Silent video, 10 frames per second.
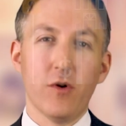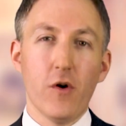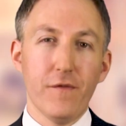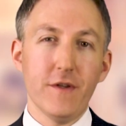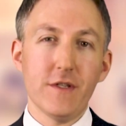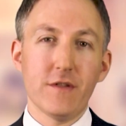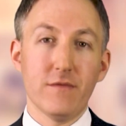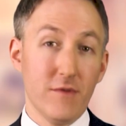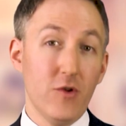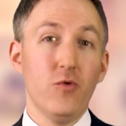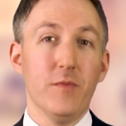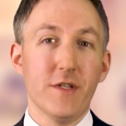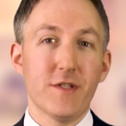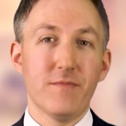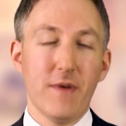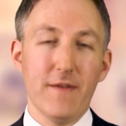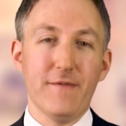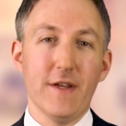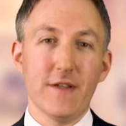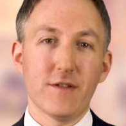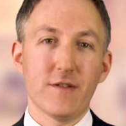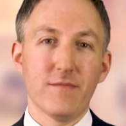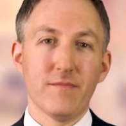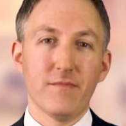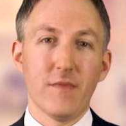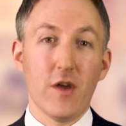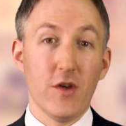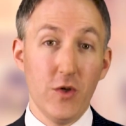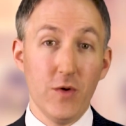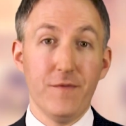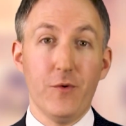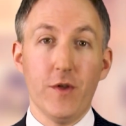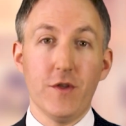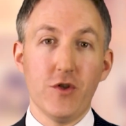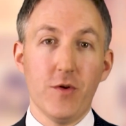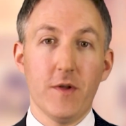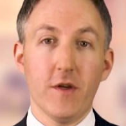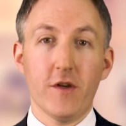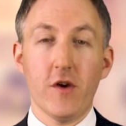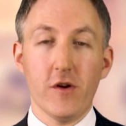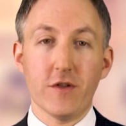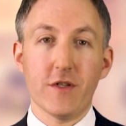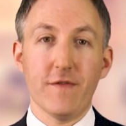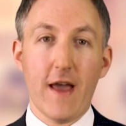offers enormous benefits. You avoid the duplicate costs of